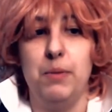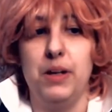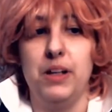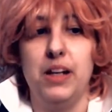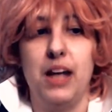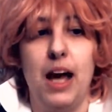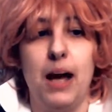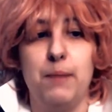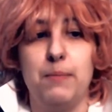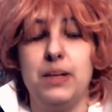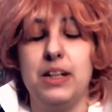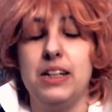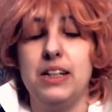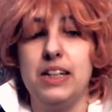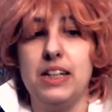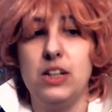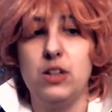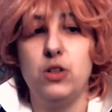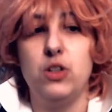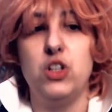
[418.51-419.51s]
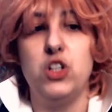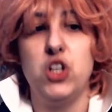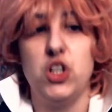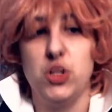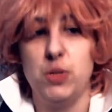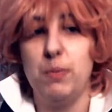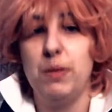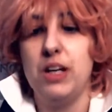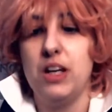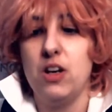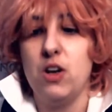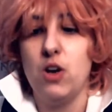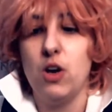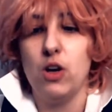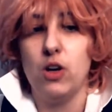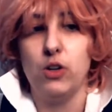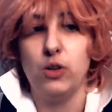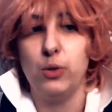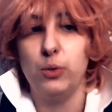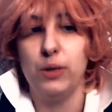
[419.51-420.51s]
but I mean, he could just be a
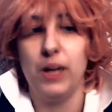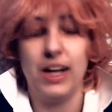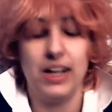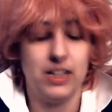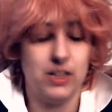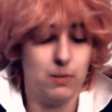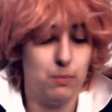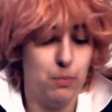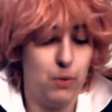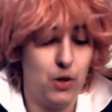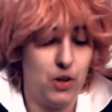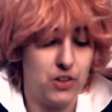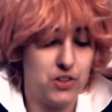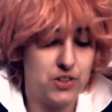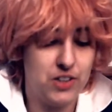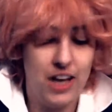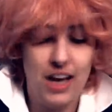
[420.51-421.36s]
nerd who likes books.